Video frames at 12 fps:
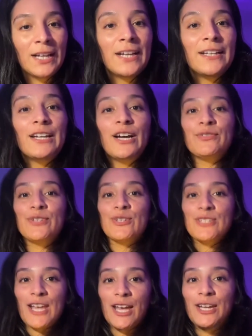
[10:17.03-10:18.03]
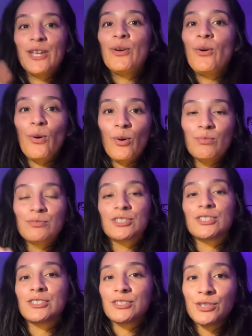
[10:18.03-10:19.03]
Now, if there's any home
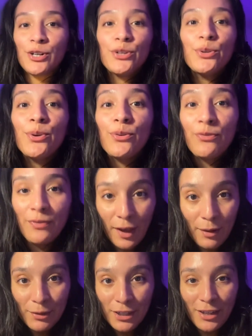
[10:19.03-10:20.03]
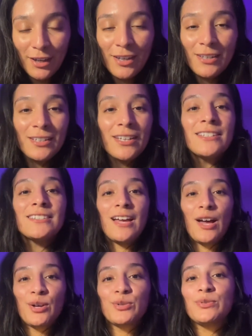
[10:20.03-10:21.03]
to start your family in, it's a
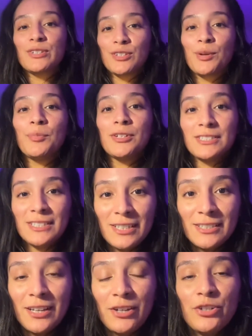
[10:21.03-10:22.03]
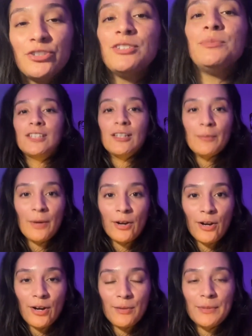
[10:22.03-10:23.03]
house with number 6 energy. It's all about
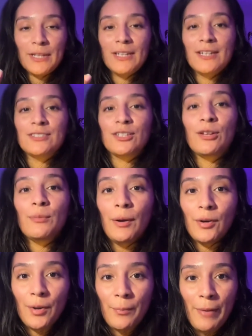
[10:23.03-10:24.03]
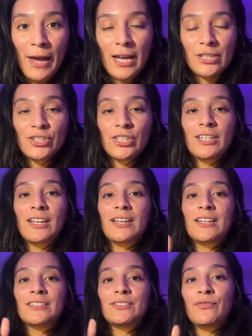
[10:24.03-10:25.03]
harmony, it's all about compassion,
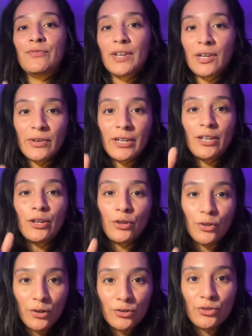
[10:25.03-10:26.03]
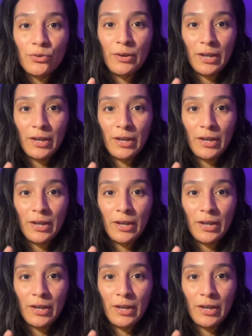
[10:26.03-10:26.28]
and it's a very nurturing